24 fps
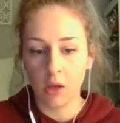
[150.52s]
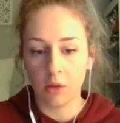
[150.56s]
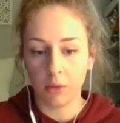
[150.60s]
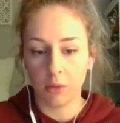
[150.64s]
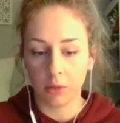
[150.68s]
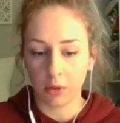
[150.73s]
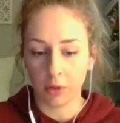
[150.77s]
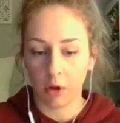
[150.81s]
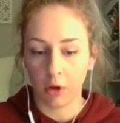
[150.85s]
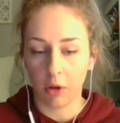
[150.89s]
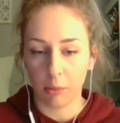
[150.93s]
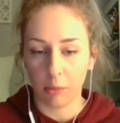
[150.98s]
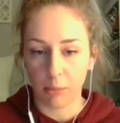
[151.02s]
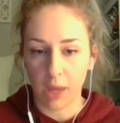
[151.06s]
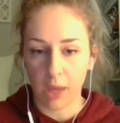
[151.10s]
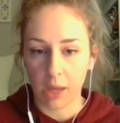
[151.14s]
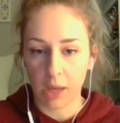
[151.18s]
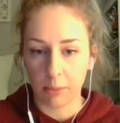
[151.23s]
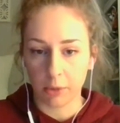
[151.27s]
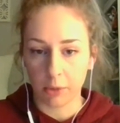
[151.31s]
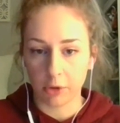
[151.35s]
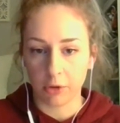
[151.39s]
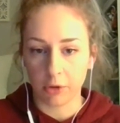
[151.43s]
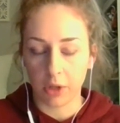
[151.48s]
we call them
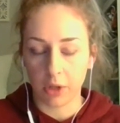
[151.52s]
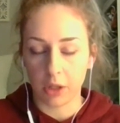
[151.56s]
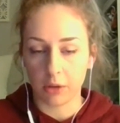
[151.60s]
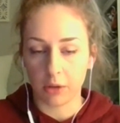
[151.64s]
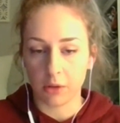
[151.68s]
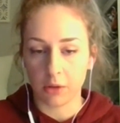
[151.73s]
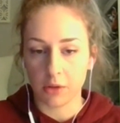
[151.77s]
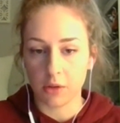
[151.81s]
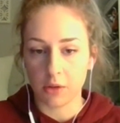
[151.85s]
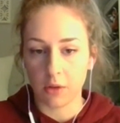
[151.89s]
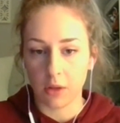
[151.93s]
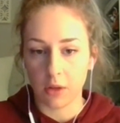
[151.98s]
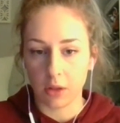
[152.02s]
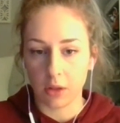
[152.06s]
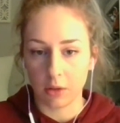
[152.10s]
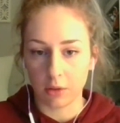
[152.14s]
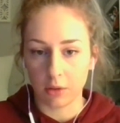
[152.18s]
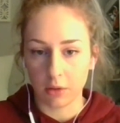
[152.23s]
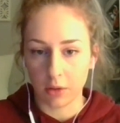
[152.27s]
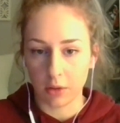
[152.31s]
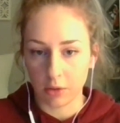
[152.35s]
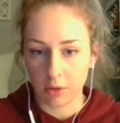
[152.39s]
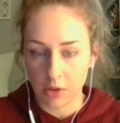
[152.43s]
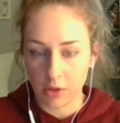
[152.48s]
paper traders, so
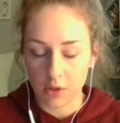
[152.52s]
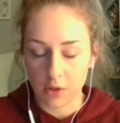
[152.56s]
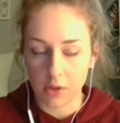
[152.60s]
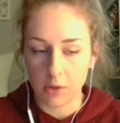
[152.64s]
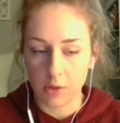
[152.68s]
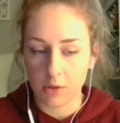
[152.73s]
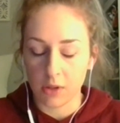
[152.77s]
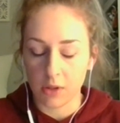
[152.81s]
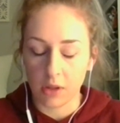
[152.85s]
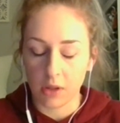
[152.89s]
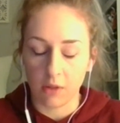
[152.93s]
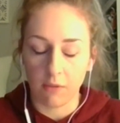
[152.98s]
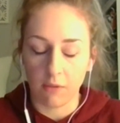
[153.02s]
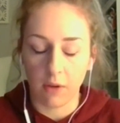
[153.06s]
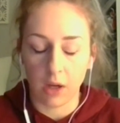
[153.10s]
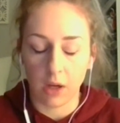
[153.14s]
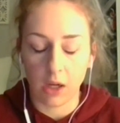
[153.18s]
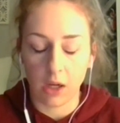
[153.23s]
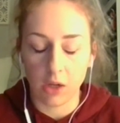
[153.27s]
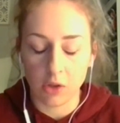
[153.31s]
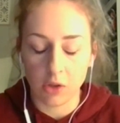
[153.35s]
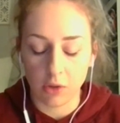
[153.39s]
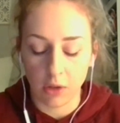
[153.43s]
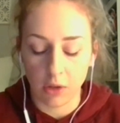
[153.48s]
they're just using the
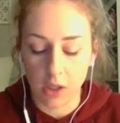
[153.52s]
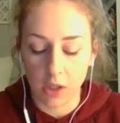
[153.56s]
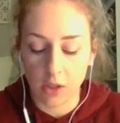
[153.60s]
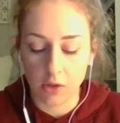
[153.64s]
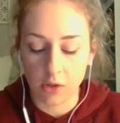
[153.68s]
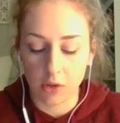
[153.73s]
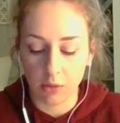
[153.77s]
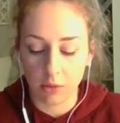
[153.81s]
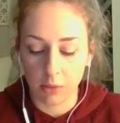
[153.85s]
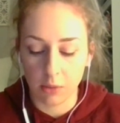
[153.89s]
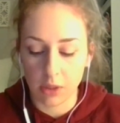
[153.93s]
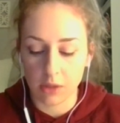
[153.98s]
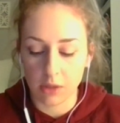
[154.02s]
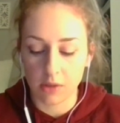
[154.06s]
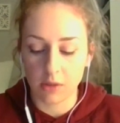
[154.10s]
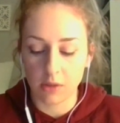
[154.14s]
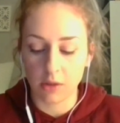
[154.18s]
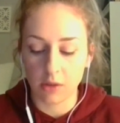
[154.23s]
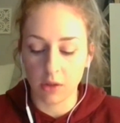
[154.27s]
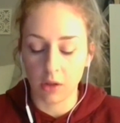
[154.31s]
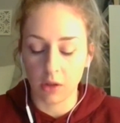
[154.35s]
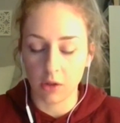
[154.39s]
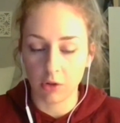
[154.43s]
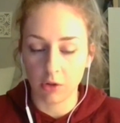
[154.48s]
financial instruments
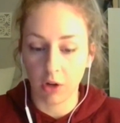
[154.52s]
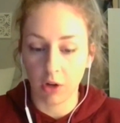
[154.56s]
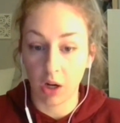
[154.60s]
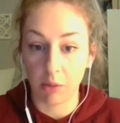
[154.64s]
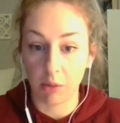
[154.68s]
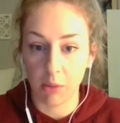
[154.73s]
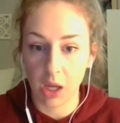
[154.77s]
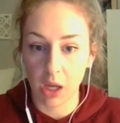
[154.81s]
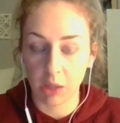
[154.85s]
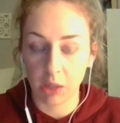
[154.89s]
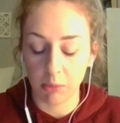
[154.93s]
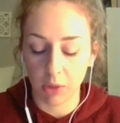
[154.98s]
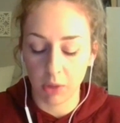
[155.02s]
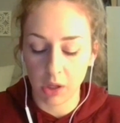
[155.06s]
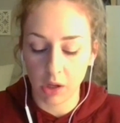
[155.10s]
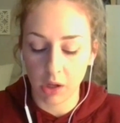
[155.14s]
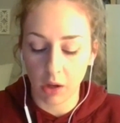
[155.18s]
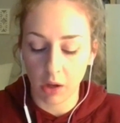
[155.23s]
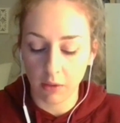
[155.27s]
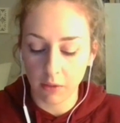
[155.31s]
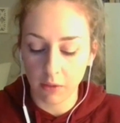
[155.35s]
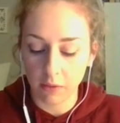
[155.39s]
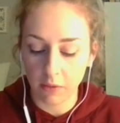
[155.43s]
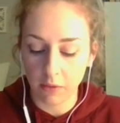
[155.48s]
to try and make money
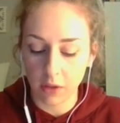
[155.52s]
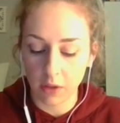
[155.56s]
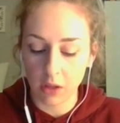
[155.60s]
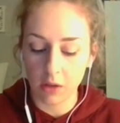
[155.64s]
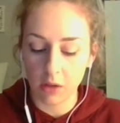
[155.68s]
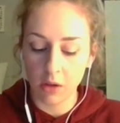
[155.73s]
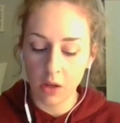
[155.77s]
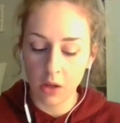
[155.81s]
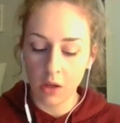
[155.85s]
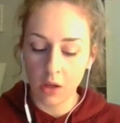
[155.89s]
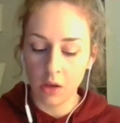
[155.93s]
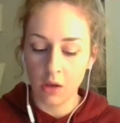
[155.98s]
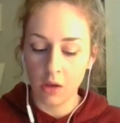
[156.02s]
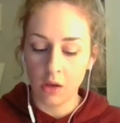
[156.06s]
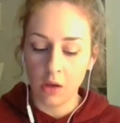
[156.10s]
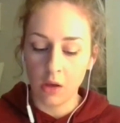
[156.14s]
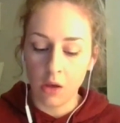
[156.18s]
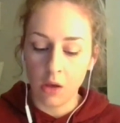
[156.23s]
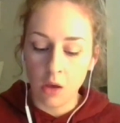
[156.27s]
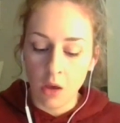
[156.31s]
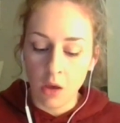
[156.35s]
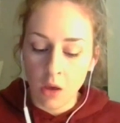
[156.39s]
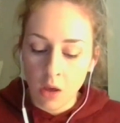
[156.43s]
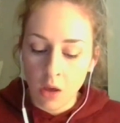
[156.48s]
off of it.
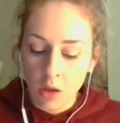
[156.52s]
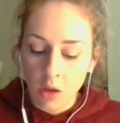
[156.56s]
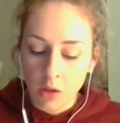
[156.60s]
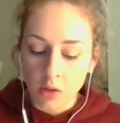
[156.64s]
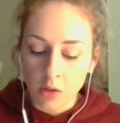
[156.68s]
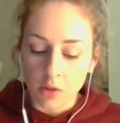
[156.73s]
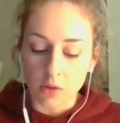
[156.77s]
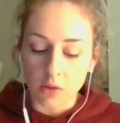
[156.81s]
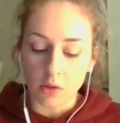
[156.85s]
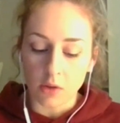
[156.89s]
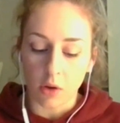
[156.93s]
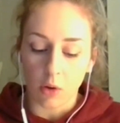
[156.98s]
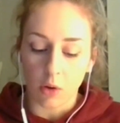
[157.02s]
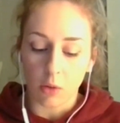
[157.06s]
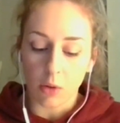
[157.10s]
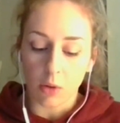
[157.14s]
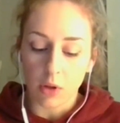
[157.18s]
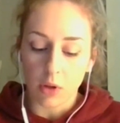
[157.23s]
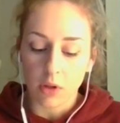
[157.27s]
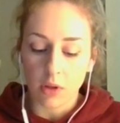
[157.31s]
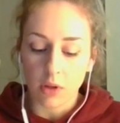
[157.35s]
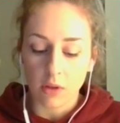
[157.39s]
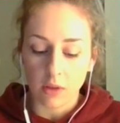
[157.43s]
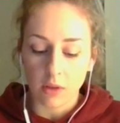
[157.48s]
So
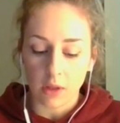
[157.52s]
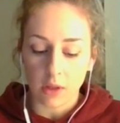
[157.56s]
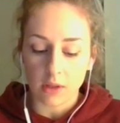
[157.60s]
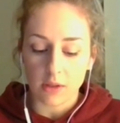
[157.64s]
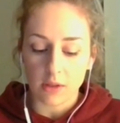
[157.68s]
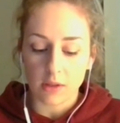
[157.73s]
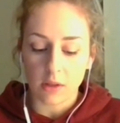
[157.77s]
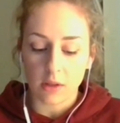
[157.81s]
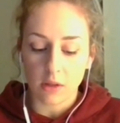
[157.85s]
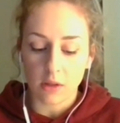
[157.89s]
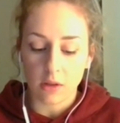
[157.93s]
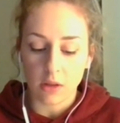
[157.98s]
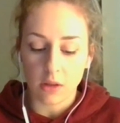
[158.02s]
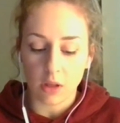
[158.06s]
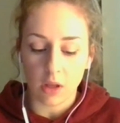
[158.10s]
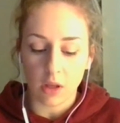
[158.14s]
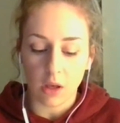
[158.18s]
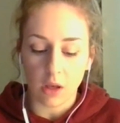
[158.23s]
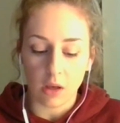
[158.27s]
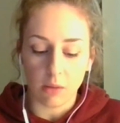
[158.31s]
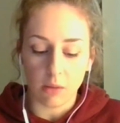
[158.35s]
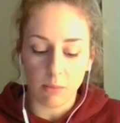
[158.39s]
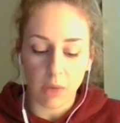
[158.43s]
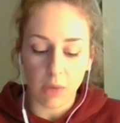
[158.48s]
that's
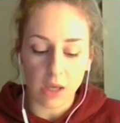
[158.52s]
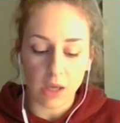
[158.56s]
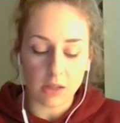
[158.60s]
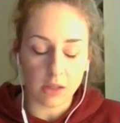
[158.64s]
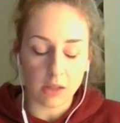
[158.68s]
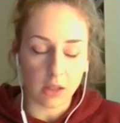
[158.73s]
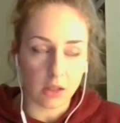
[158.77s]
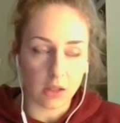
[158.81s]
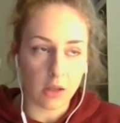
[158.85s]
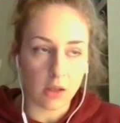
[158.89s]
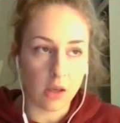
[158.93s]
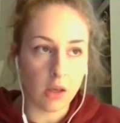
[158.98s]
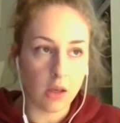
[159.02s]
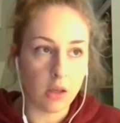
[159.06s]
the basic